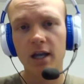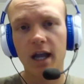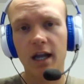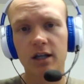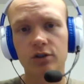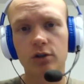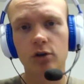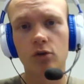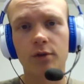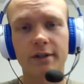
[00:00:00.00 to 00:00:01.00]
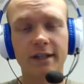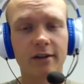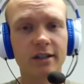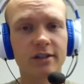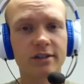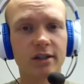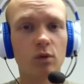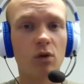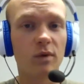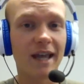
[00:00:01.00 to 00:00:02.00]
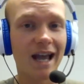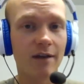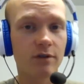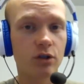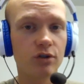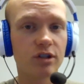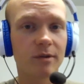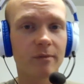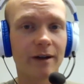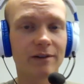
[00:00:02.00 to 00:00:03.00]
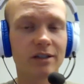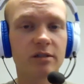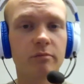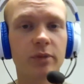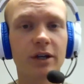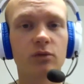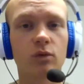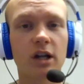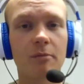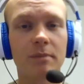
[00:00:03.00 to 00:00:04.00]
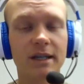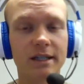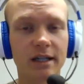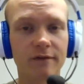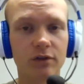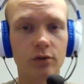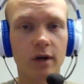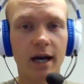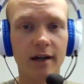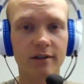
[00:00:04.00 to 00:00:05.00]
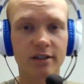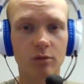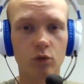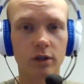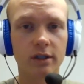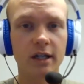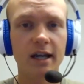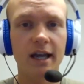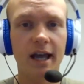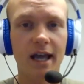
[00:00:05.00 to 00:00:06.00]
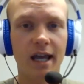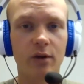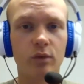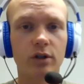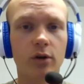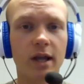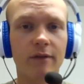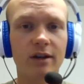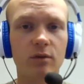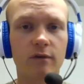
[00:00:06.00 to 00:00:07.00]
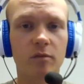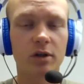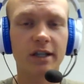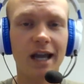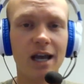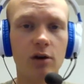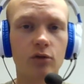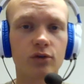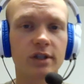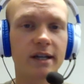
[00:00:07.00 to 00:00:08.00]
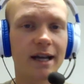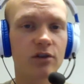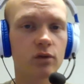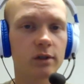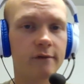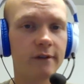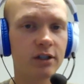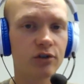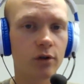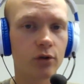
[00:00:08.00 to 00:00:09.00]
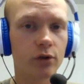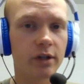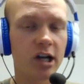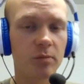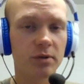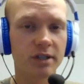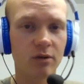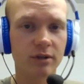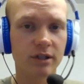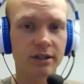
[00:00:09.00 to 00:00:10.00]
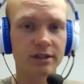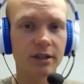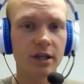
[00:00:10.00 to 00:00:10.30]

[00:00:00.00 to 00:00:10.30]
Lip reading: And so the town leader said, well, we have to do something about this, but we're not big enough to hire someone, and we don't have anyone from our town who's a natural adventurer who could help us out with this.